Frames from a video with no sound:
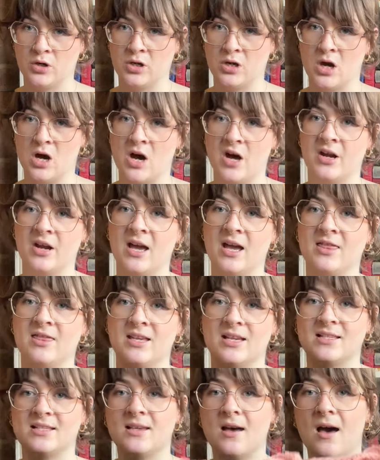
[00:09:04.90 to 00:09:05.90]
yarn, and
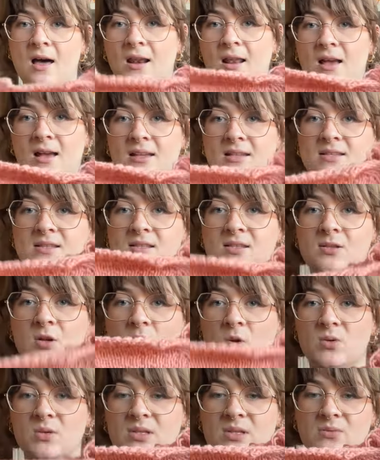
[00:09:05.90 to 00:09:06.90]
this colour is
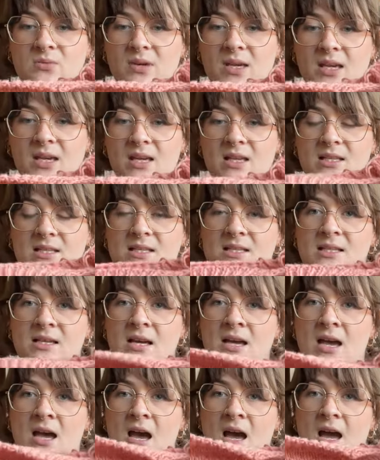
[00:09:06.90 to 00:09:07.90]
so sweet.
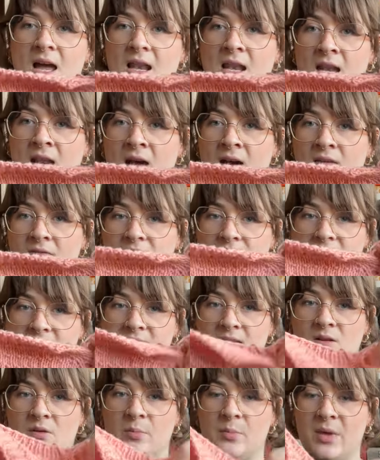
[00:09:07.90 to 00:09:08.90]
I love this
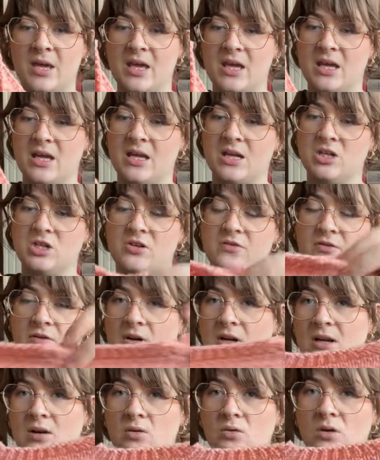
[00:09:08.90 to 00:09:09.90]
little peach for a
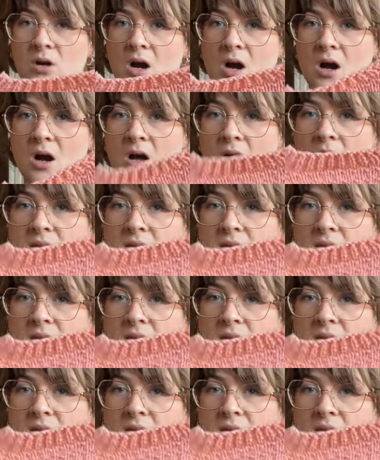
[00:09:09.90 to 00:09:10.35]
little girl.